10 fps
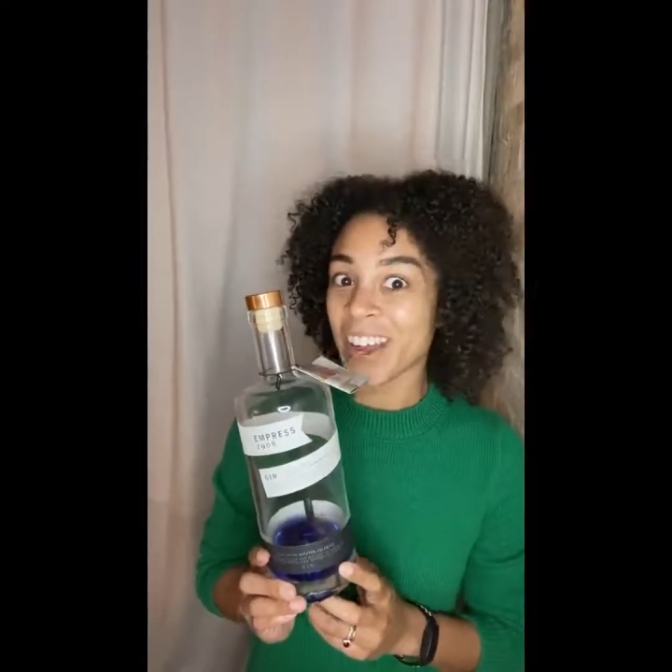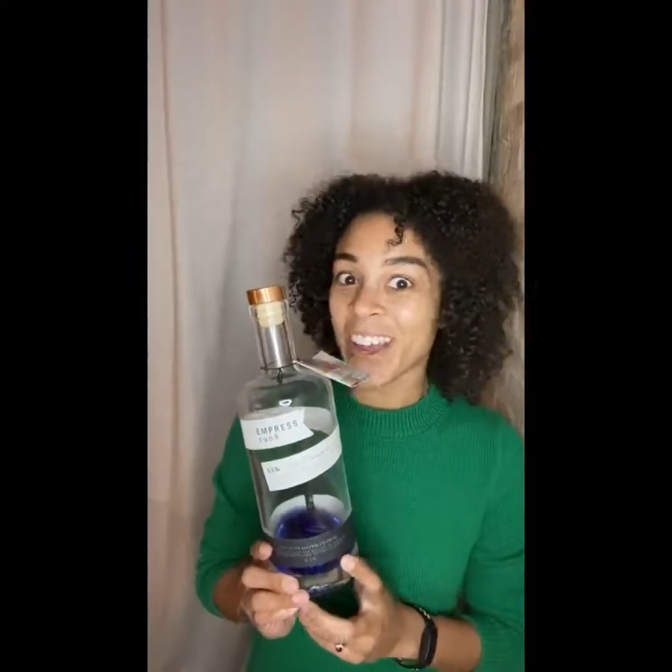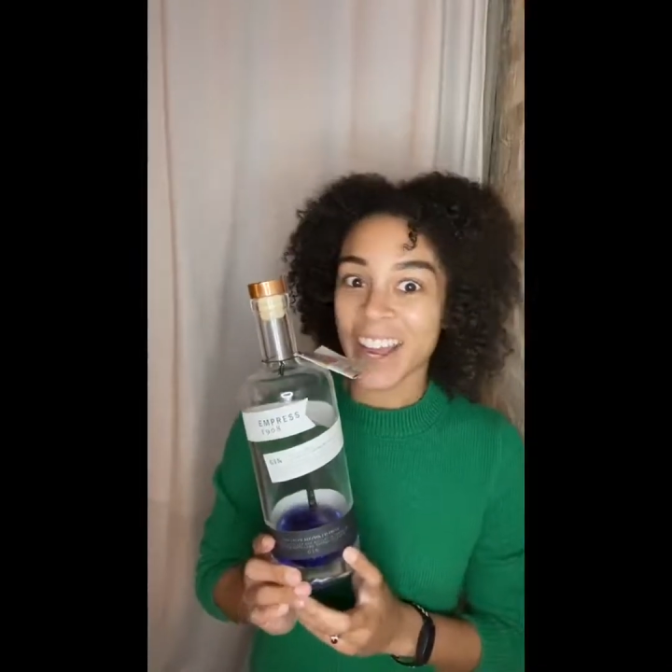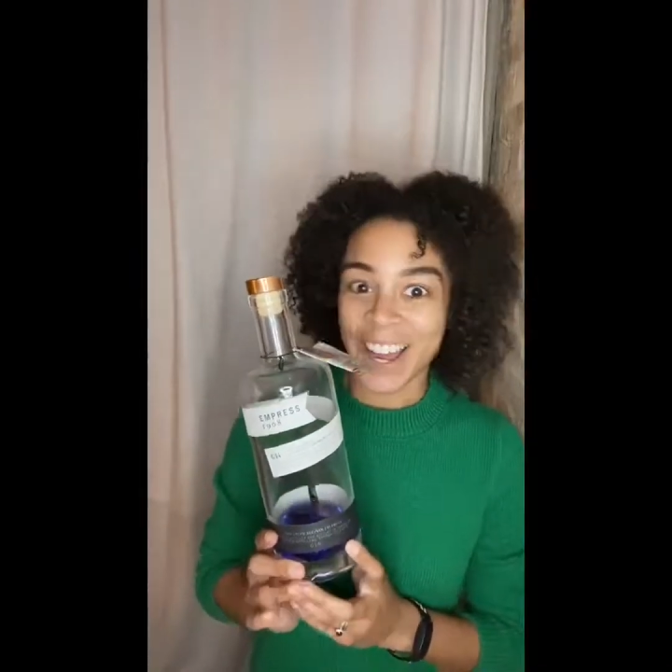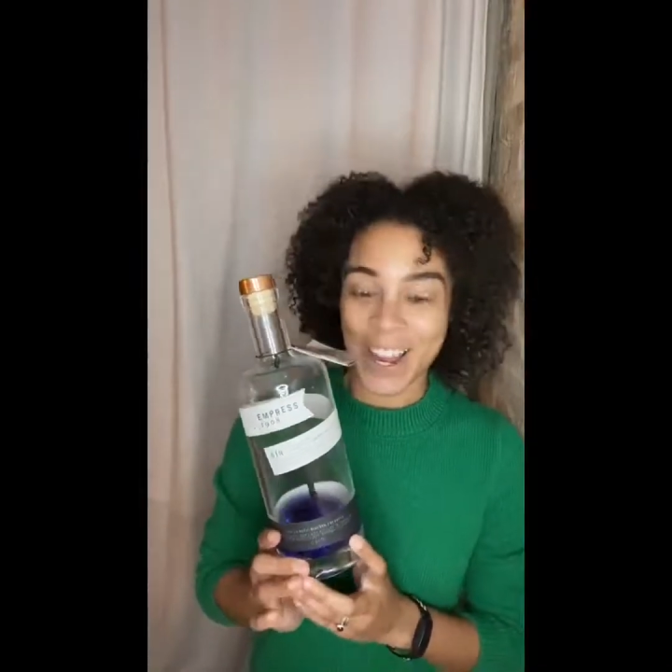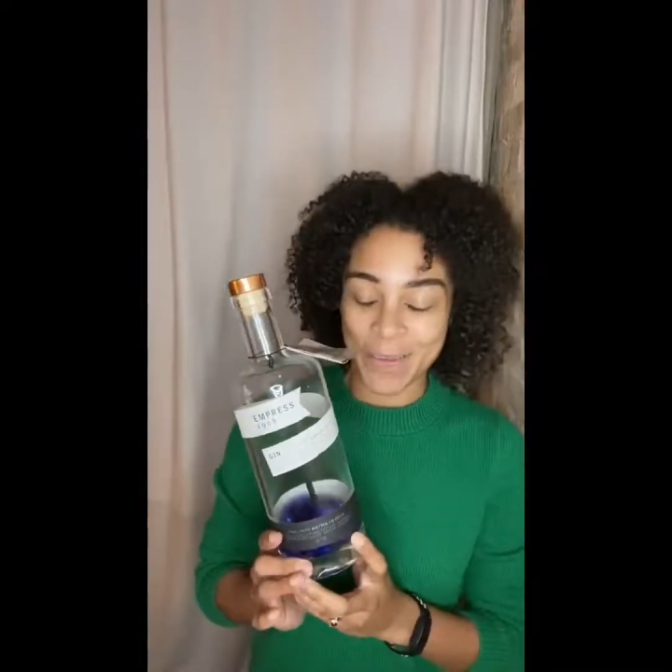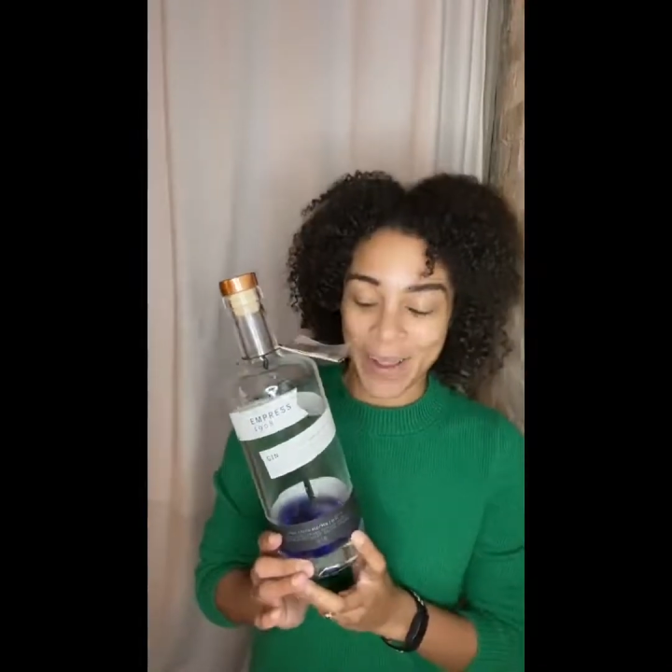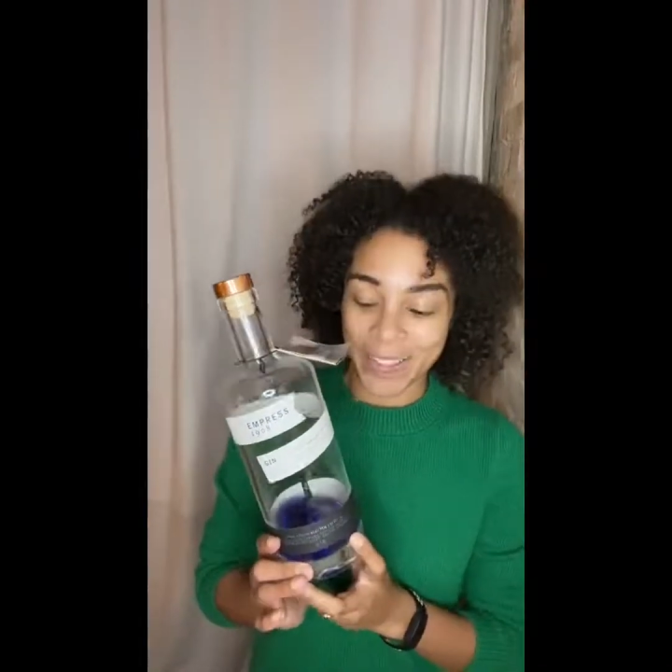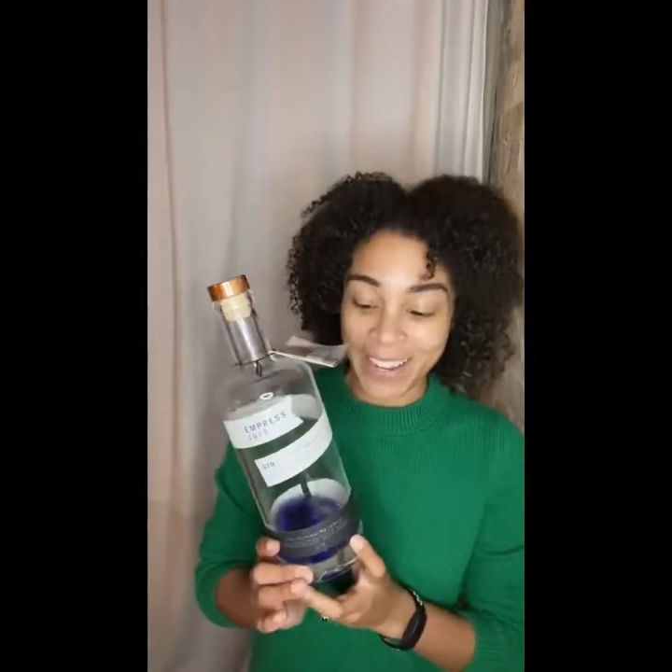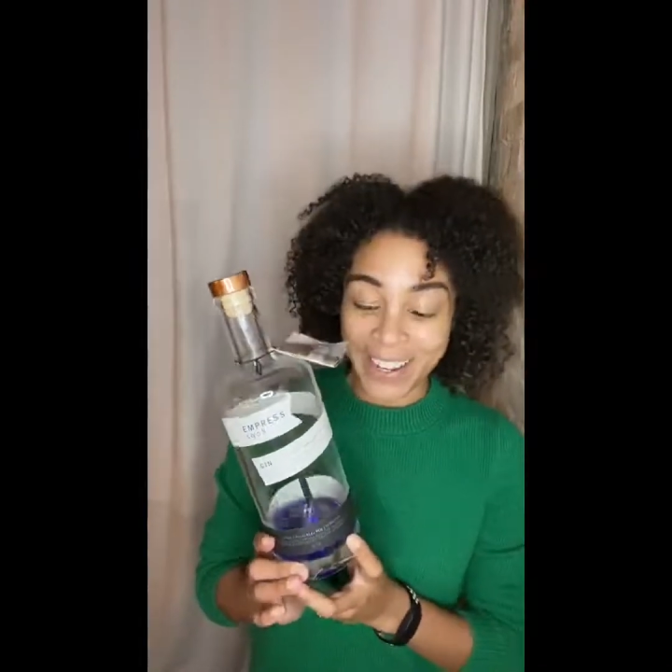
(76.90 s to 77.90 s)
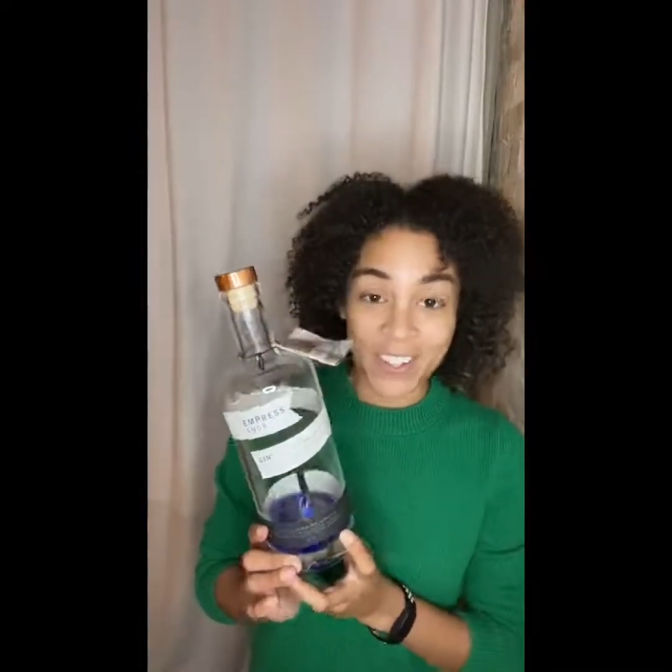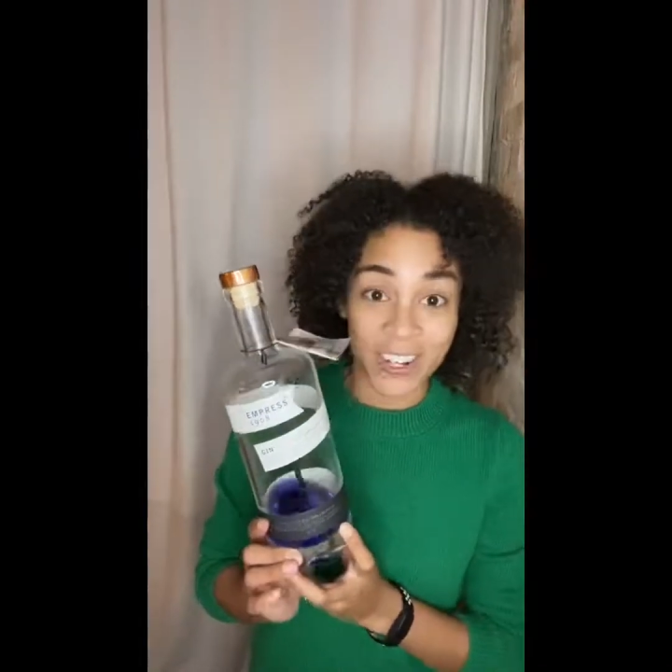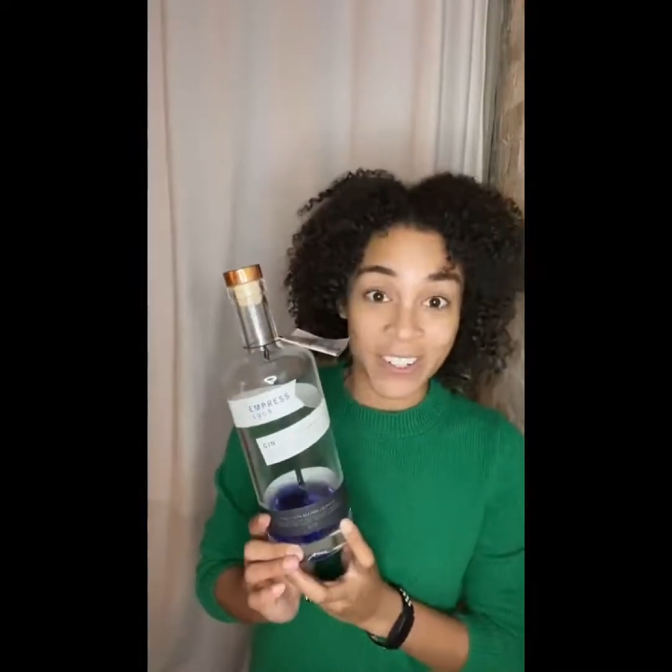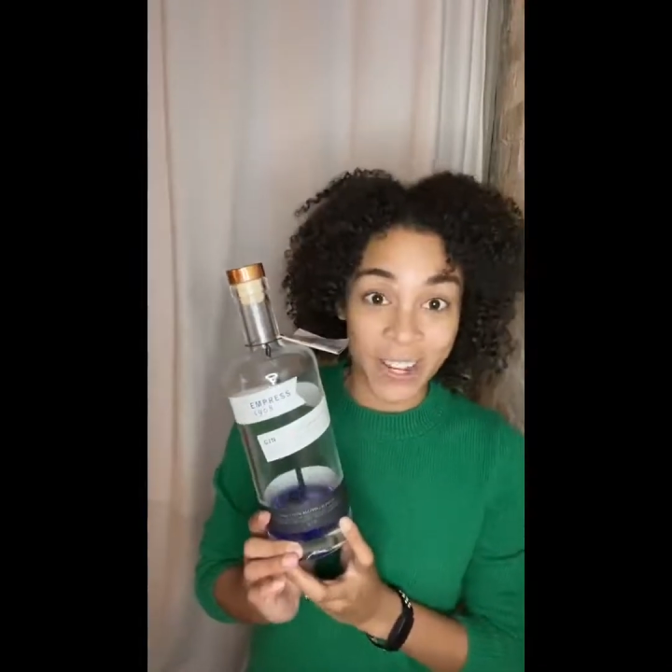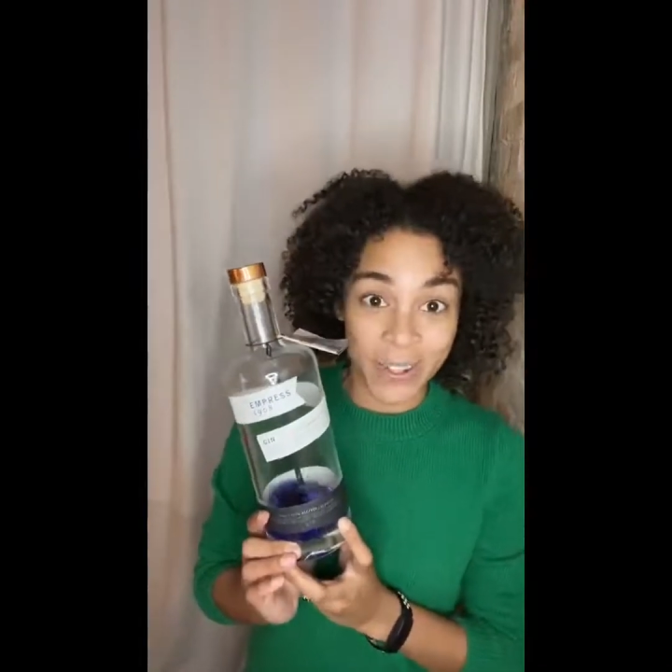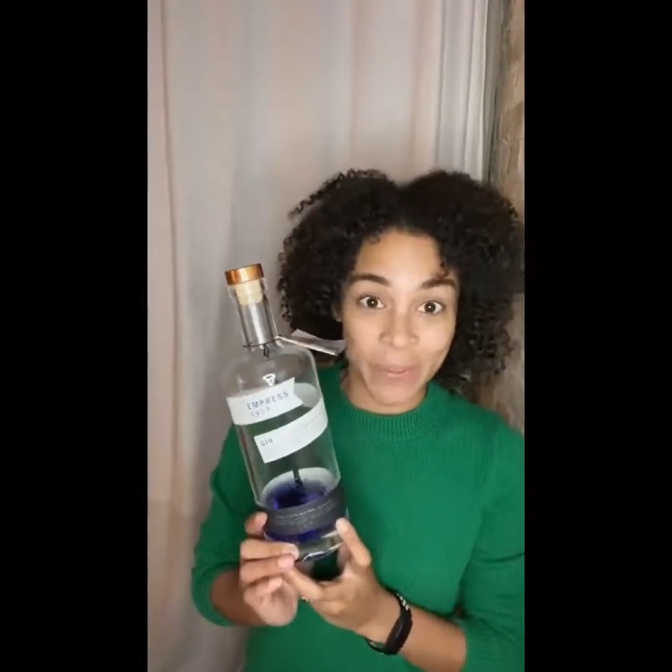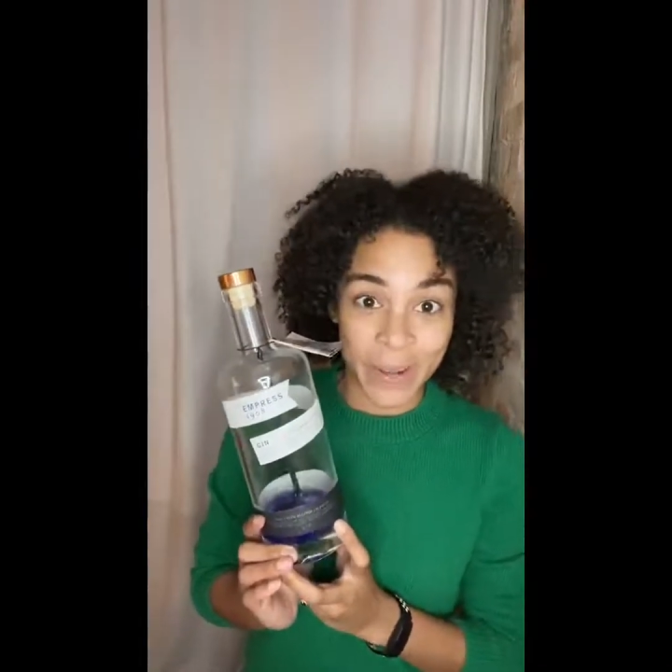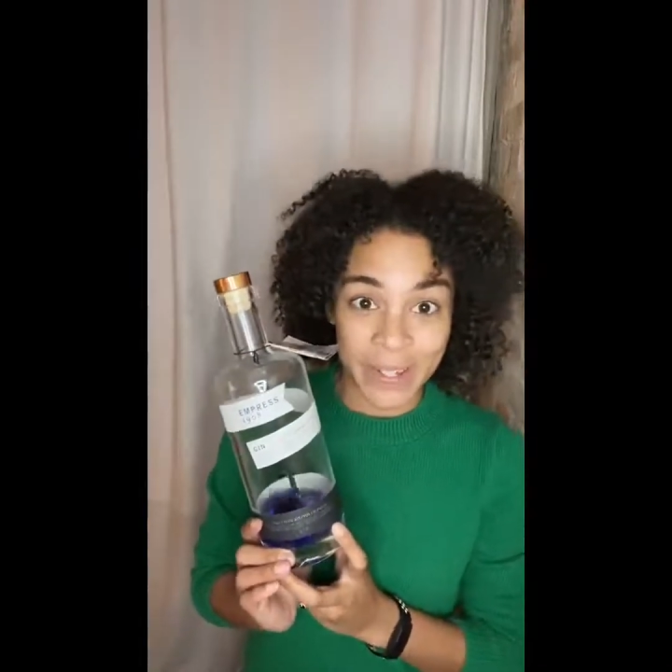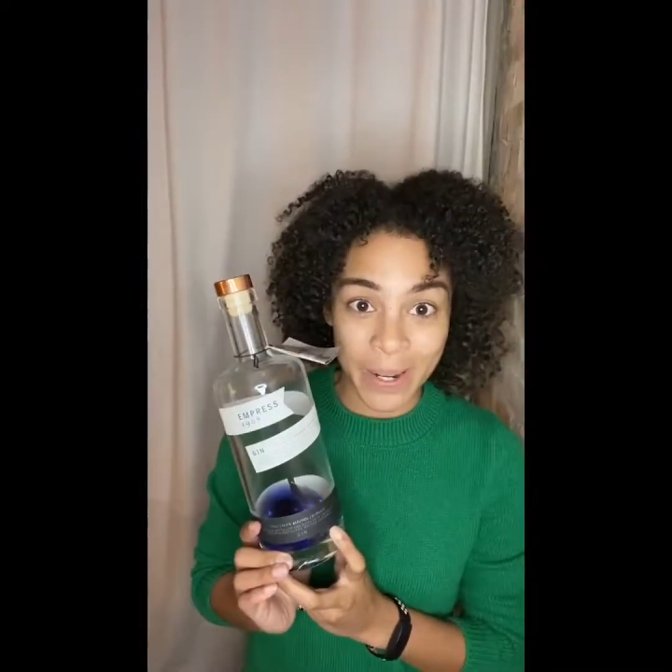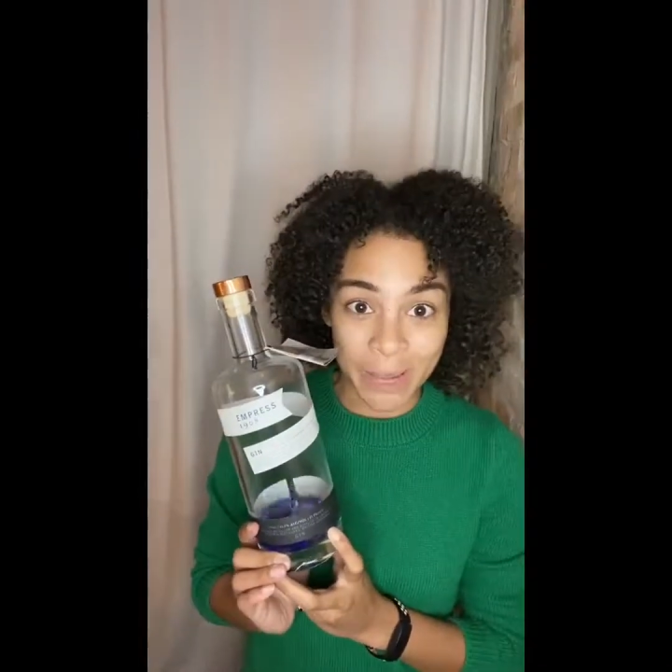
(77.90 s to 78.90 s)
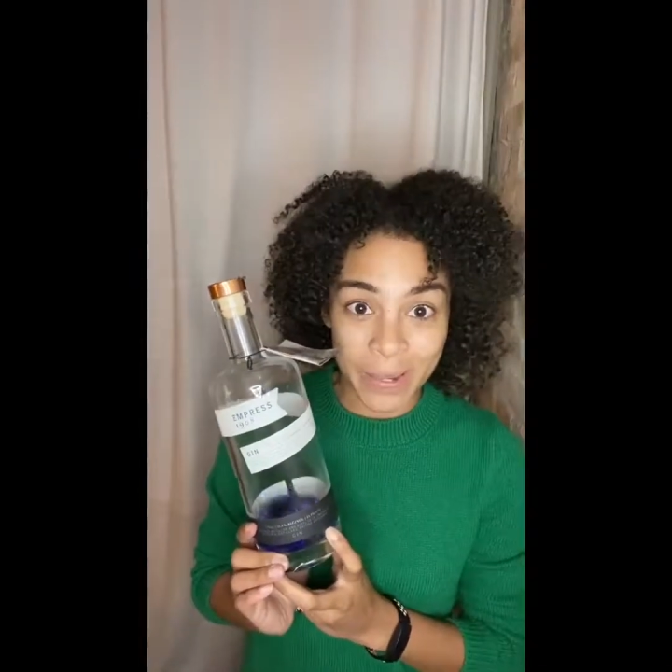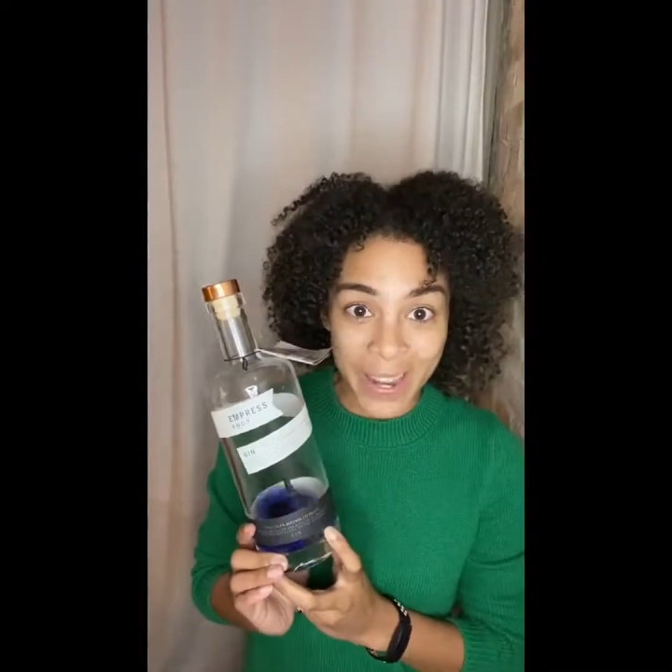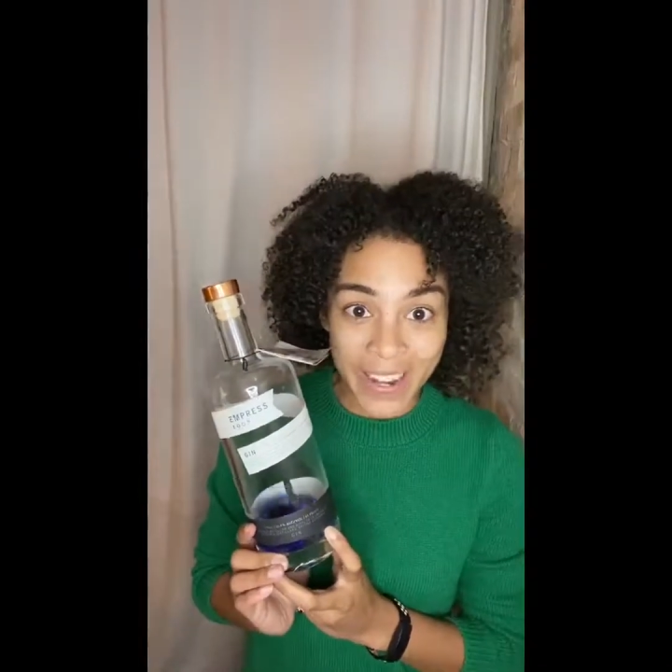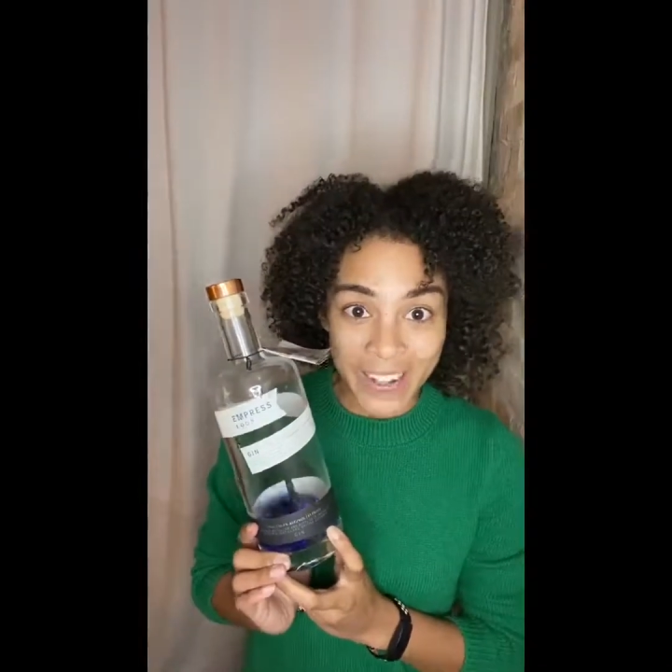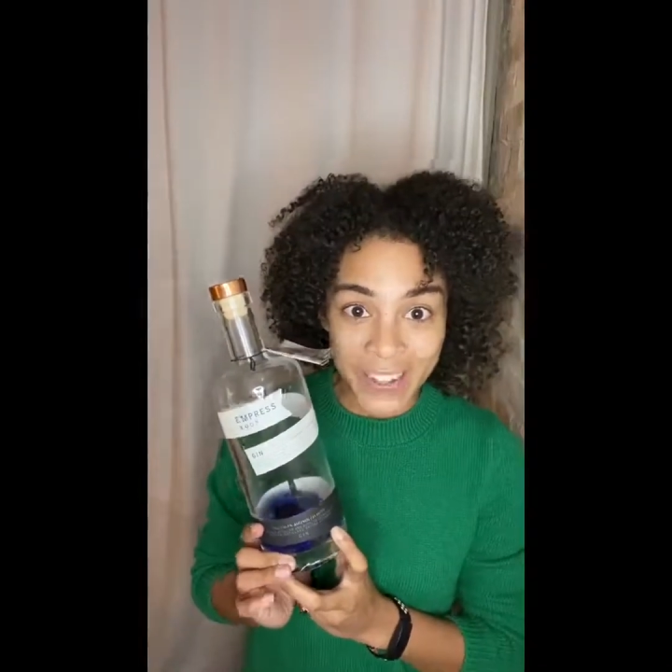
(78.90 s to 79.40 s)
And they can change colors based on pH.